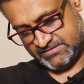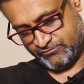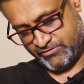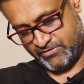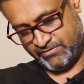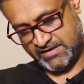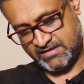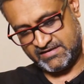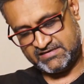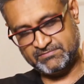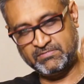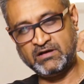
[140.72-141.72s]
when we
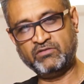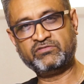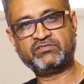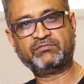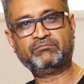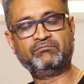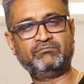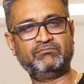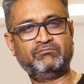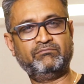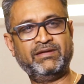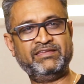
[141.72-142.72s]
learnt about
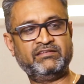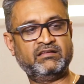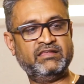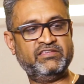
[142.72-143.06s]
medical